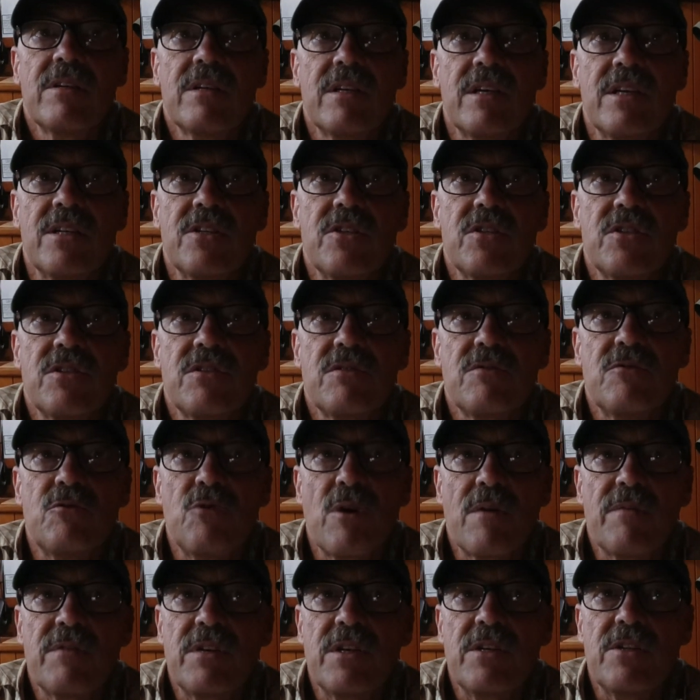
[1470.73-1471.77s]
It's
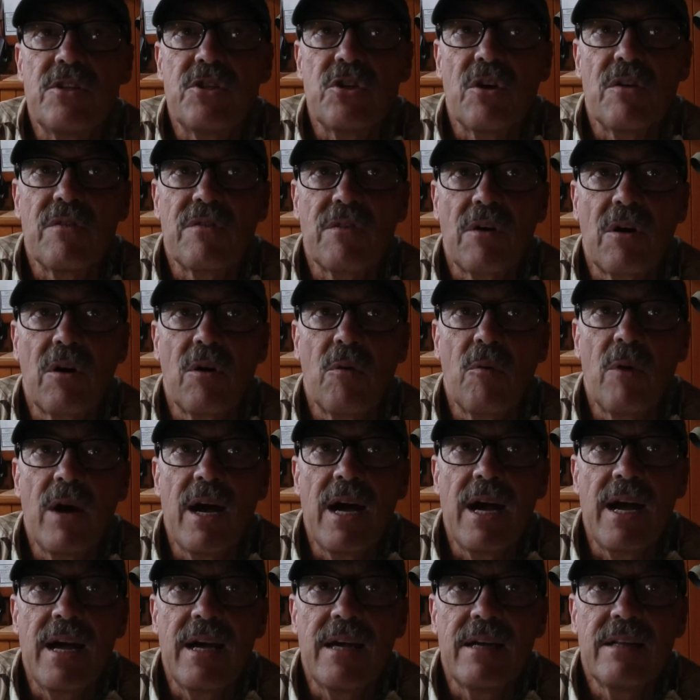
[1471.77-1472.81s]
drifted so far
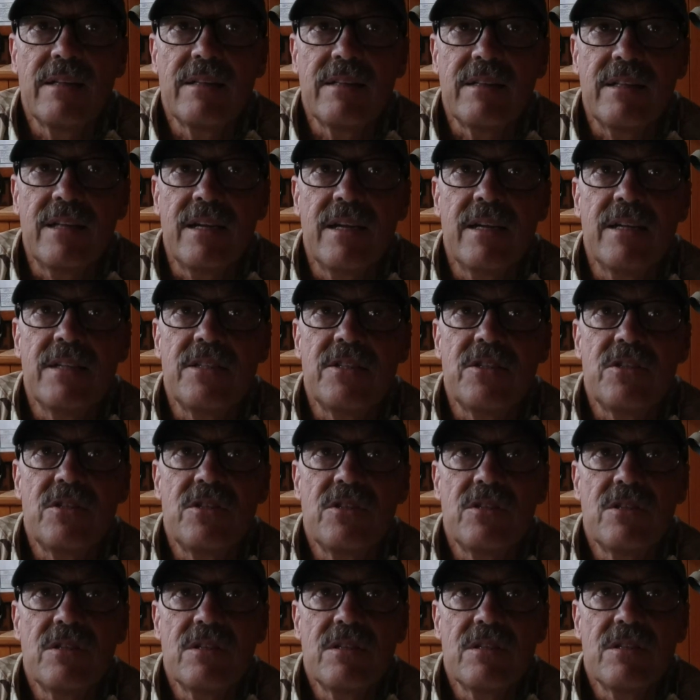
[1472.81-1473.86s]
away that
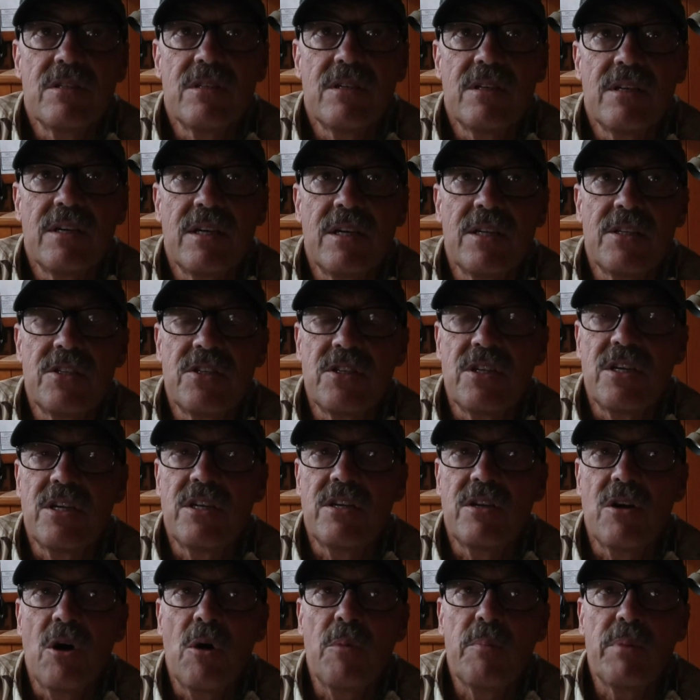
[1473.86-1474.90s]
it's
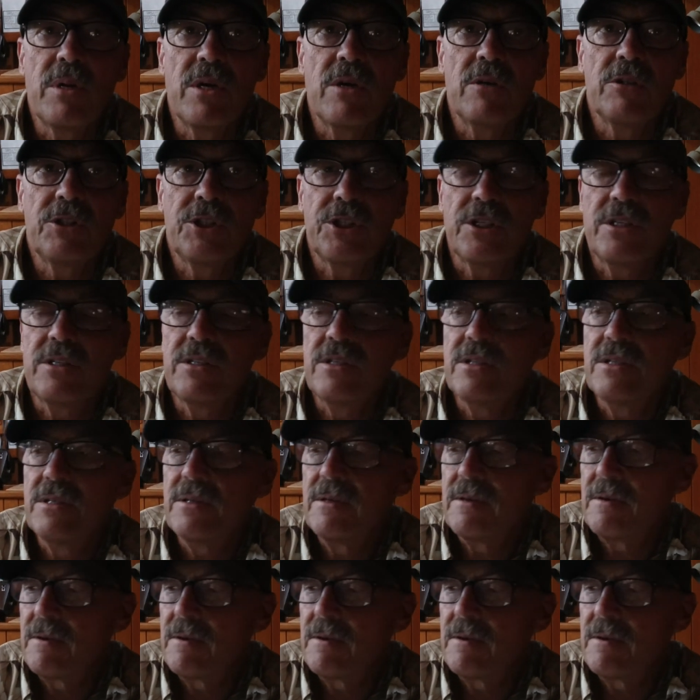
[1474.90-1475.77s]
in open ocean,